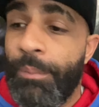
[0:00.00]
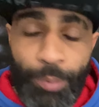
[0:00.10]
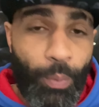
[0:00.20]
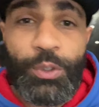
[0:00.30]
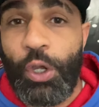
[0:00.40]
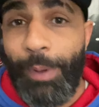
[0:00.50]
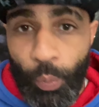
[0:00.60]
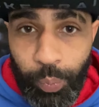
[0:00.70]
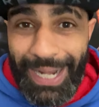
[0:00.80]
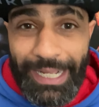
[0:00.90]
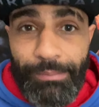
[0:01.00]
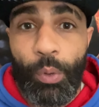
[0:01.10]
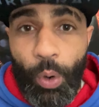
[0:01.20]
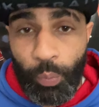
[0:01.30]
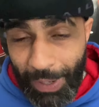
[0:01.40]
But when we talk about winning
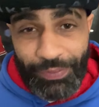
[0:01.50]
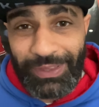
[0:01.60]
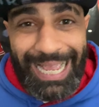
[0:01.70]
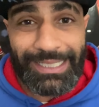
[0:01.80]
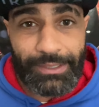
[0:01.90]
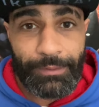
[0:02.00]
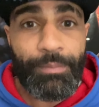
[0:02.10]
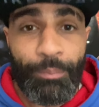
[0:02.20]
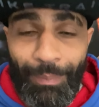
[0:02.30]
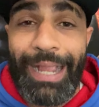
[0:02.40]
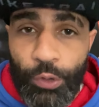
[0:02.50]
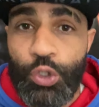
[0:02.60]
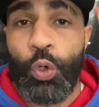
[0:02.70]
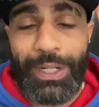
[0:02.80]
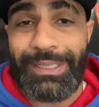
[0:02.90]
more with less, Michael
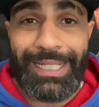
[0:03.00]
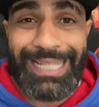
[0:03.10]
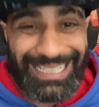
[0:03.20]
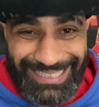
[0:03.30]
Jordan did that.